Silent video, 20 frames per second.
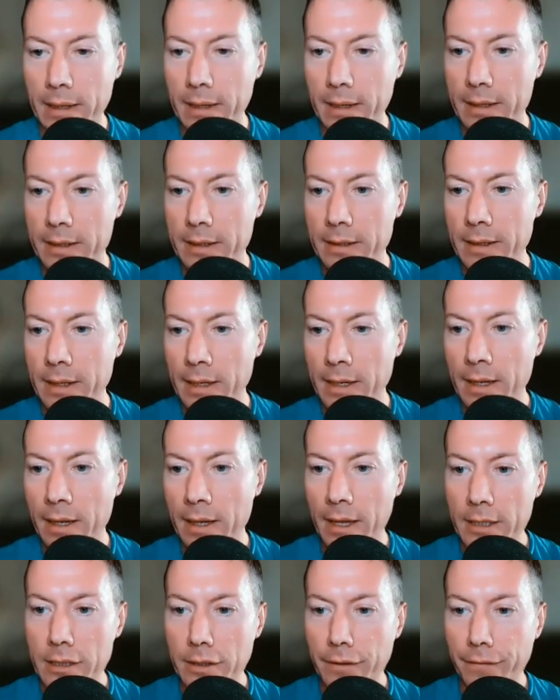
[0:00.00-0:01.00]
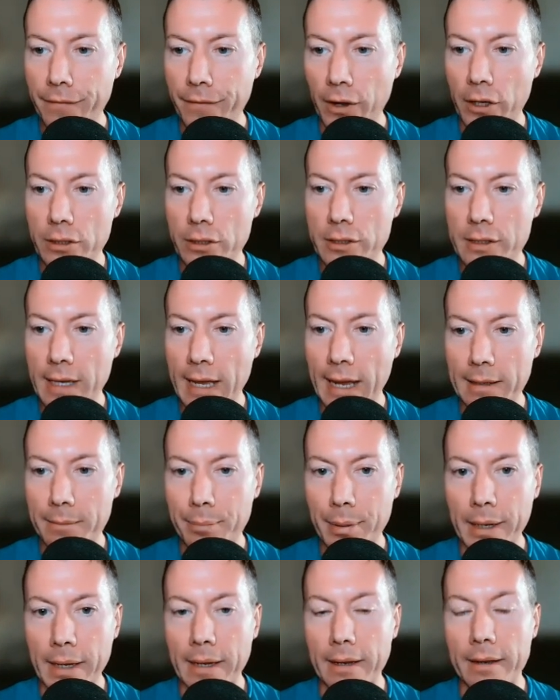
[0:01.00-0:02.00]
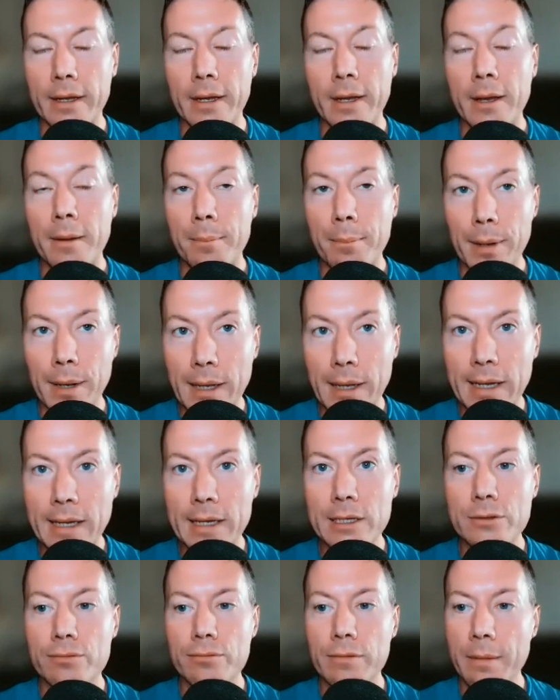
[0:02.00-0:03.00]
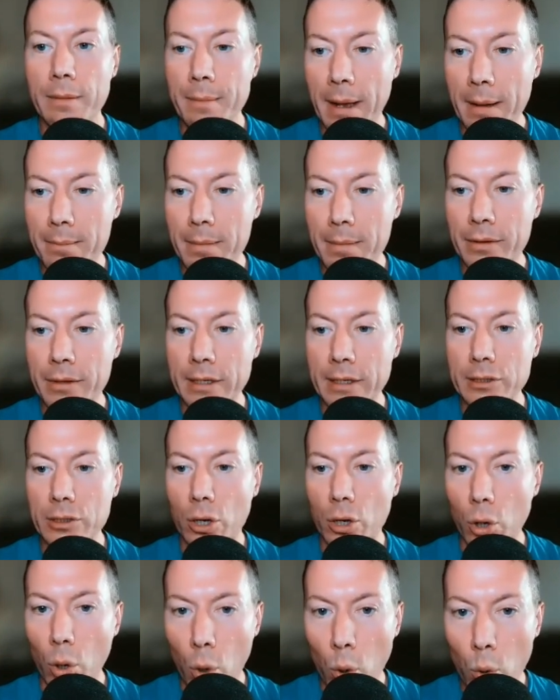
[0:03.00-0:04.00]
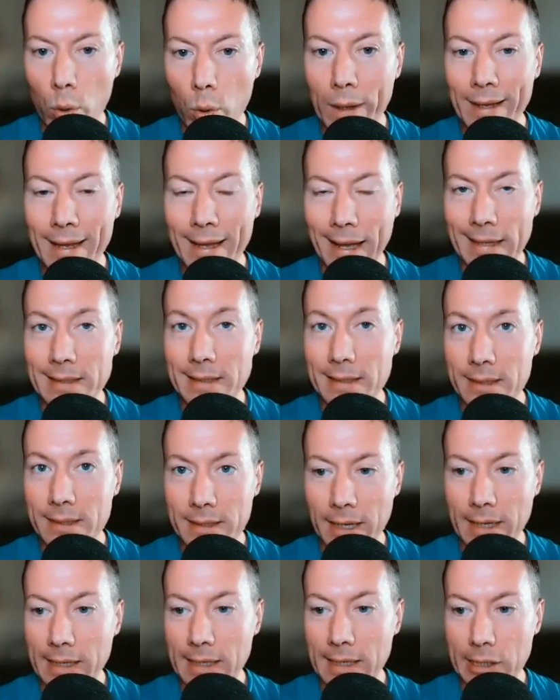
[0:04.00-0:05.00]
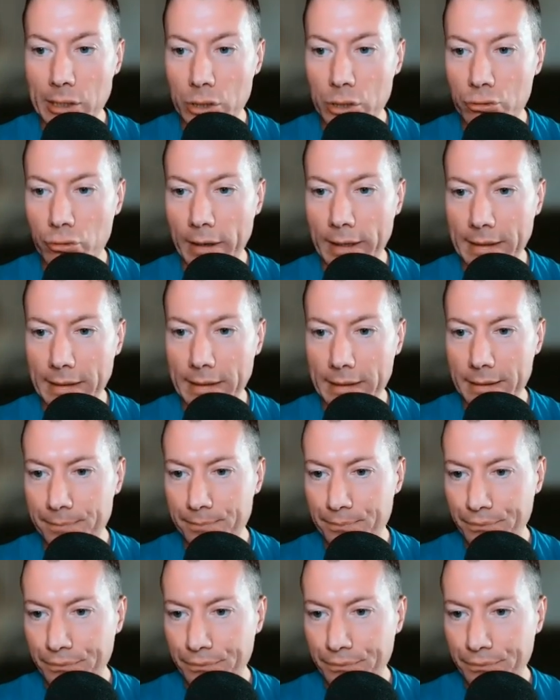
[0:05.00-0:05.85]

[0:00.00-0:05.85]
Okay, that's the first CAD pair. Please remember these are all against daily trend.